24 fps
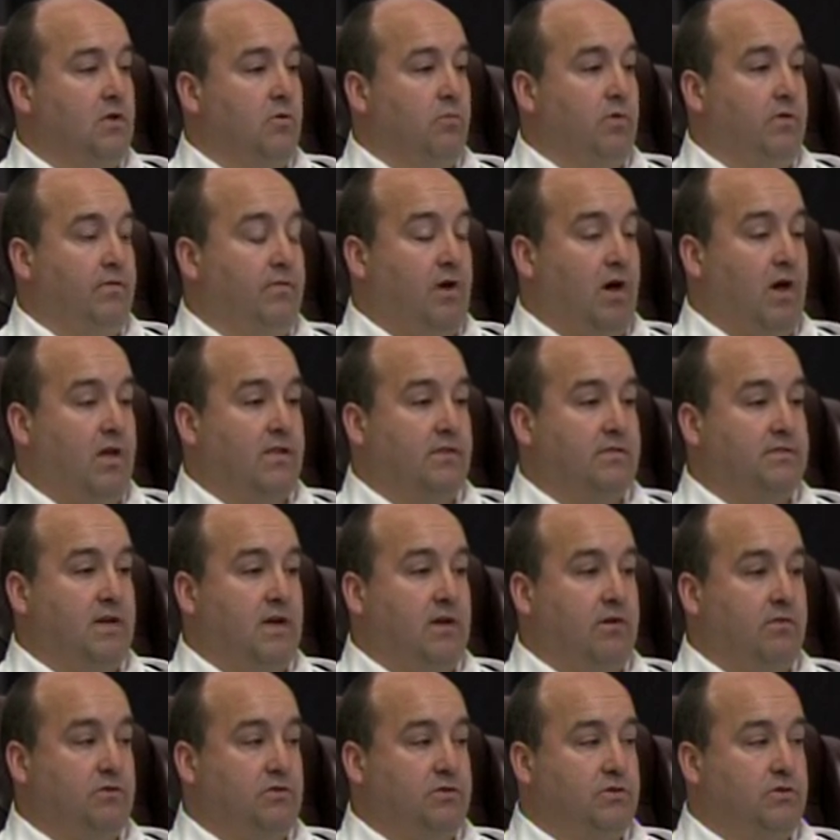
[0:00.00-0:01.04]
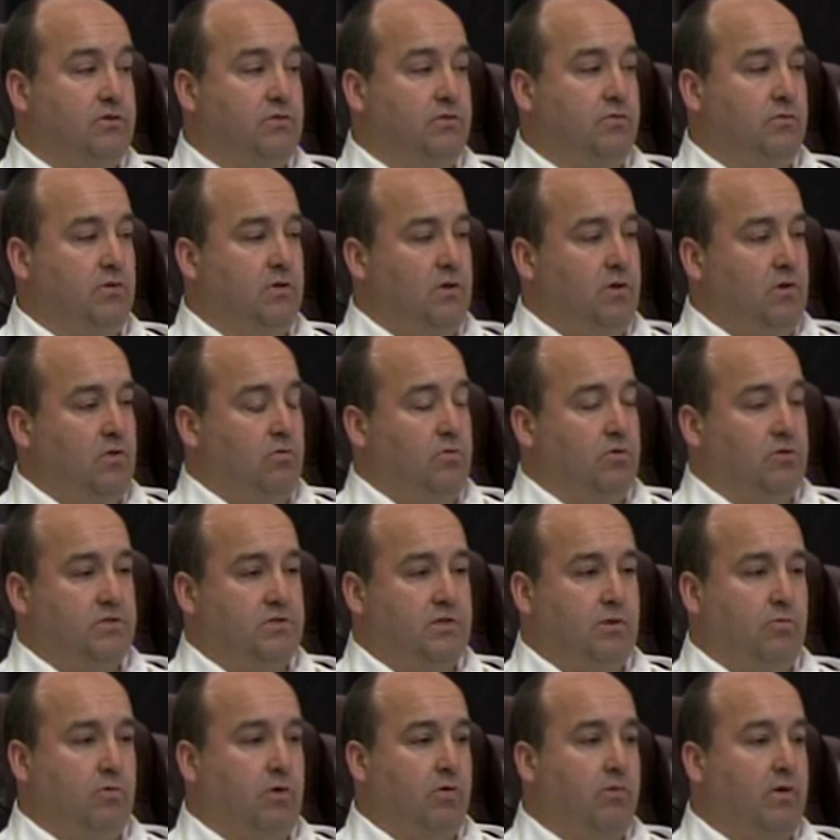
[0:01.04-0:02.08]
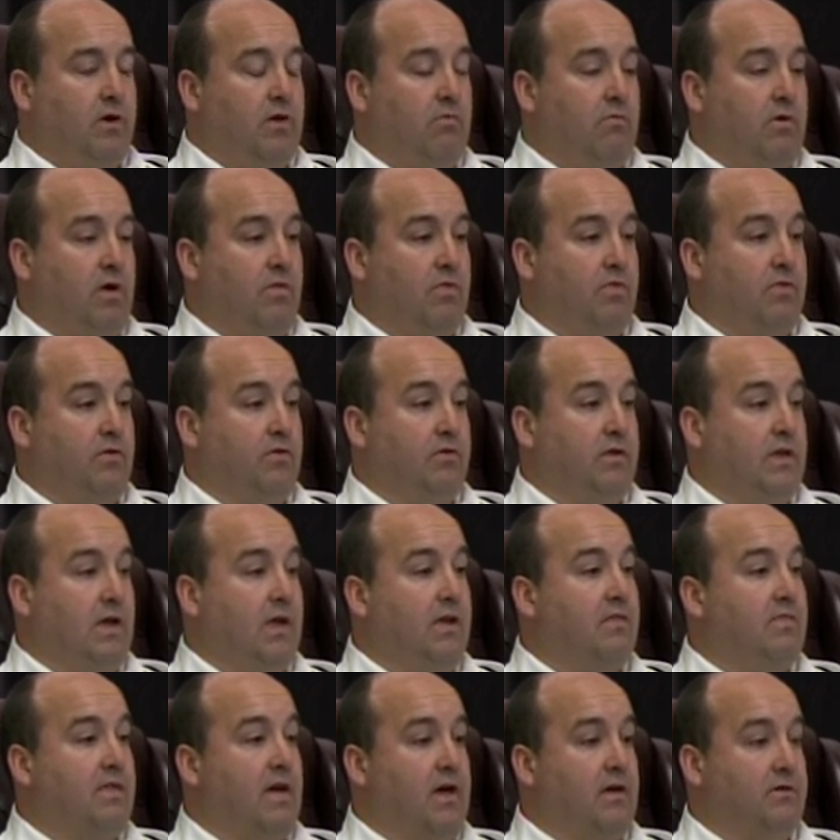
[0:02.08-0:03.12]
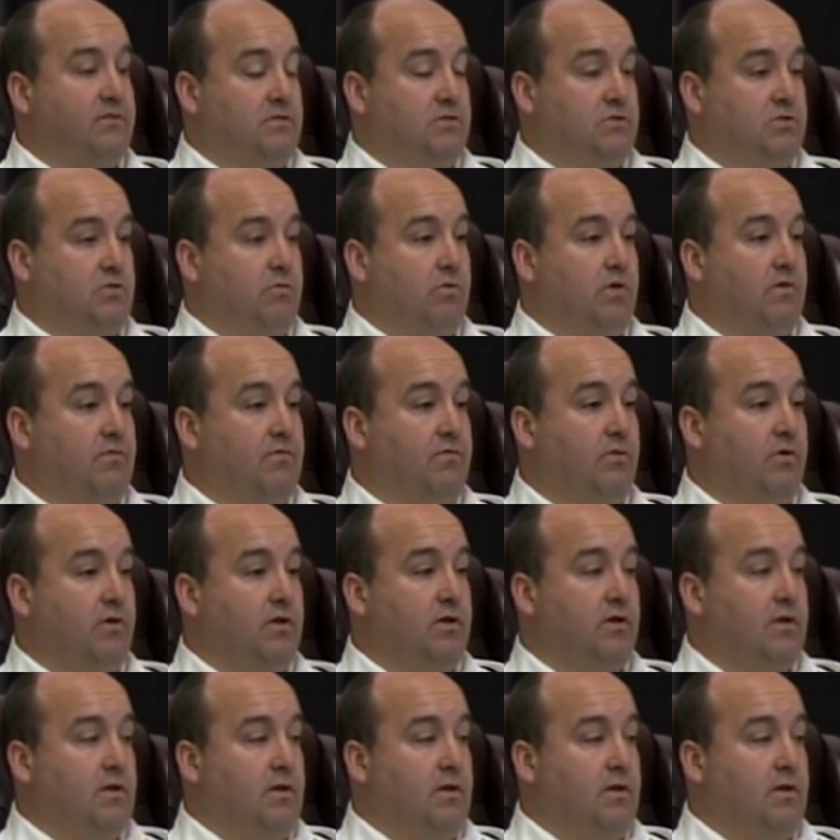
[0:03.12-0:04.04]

we've got it down to we're somewhere right around 38,000 square foot